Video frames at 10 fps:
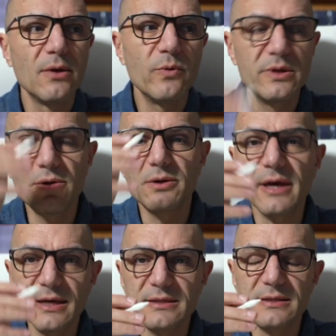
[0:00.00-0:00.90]
with the
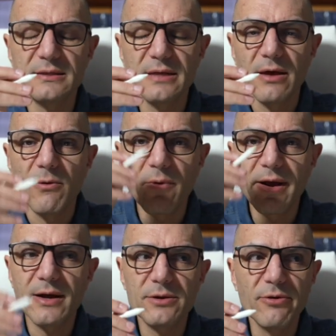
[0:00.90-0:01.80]
cases
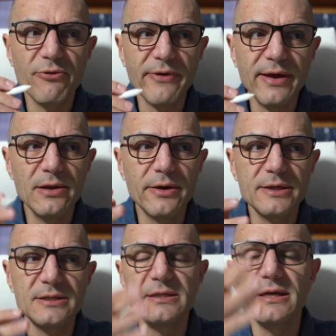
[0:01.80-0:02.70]
where the failure
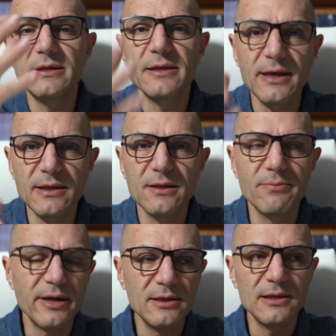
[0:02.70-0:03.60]
is dictated
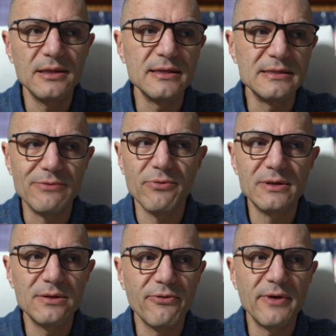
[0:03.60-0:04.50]
by the adhesive, where
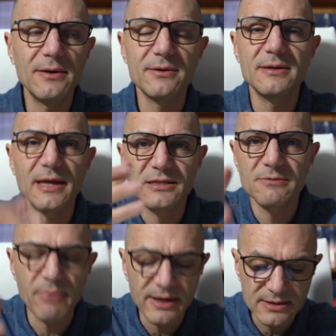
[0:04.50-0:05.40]
the failure takes
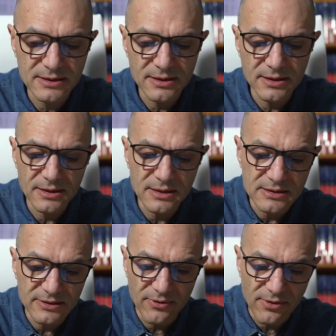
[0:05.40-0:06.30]
place in the
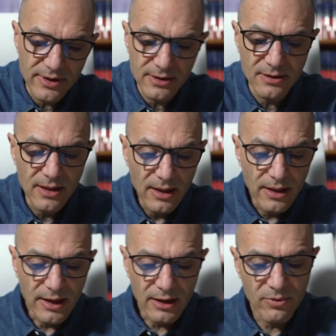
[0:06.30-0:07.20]
adhesive, all right?
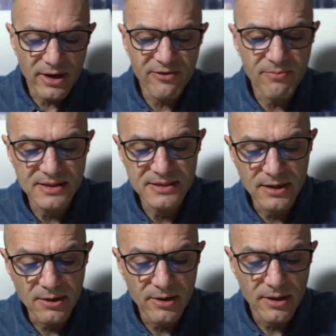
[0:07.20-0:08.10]
And we have
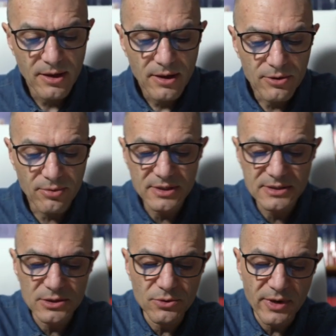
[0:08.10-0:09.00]
basically three
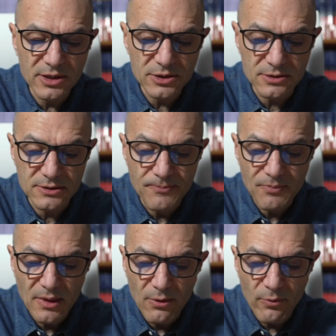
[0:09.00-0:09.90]
situations.
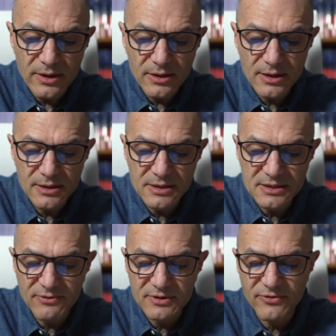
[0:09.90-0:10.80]
When the
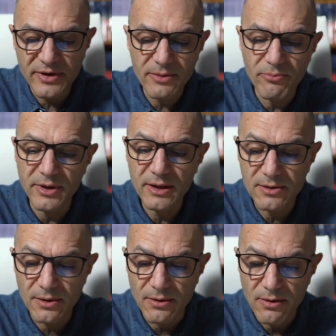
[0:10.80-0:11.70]
adhesive is very
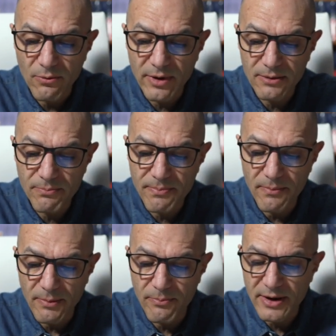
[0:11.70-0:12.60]
brittle, when
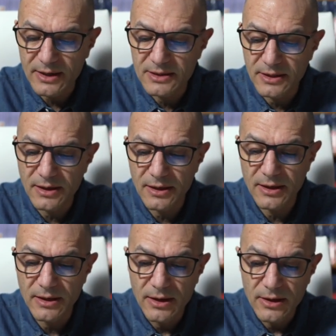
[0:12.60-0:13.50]

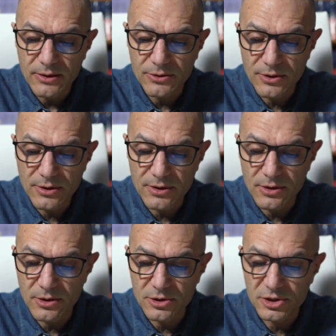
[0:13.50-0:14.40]
practically
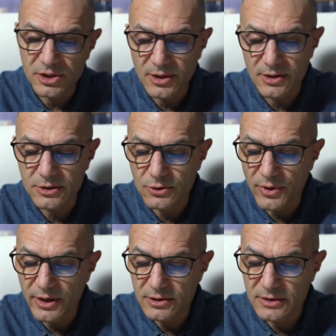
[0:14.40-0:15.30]
the shear
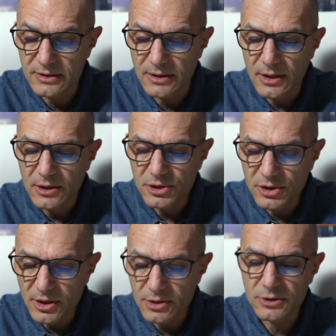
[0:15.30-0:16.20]

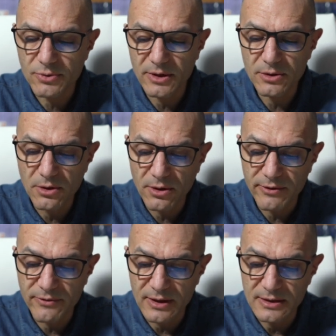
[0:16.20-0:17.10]
strain
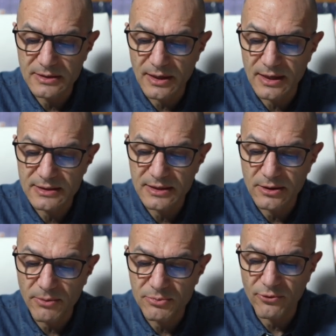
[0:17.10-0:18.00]
curve is elastic
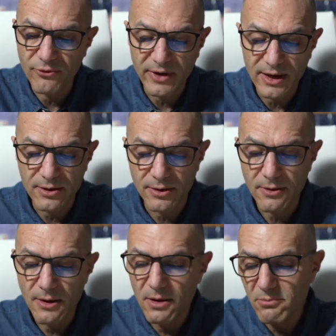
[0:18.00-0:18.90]
up to failure,
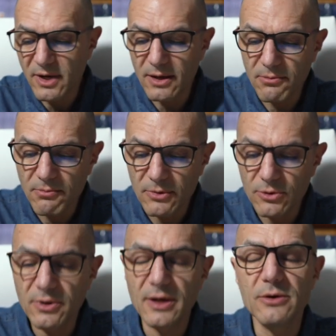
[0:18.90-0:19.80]
then
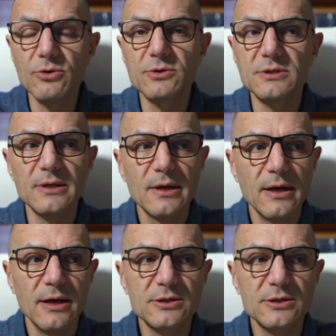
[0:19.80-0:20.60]
you can use a